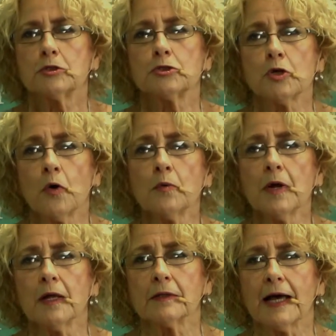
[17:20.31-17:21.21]
Don't
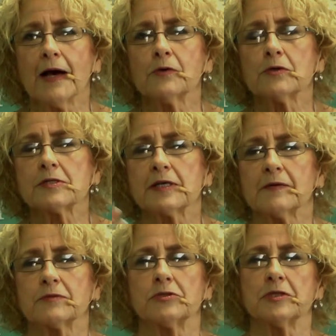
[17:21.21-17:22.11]
allow
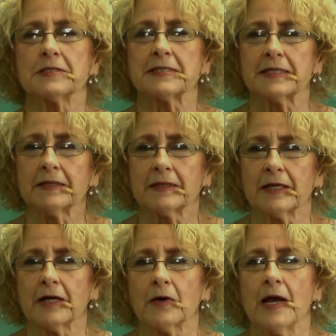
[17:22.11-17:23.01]
yourself to just sit
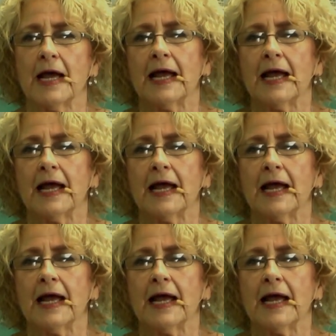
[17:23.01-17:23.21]
there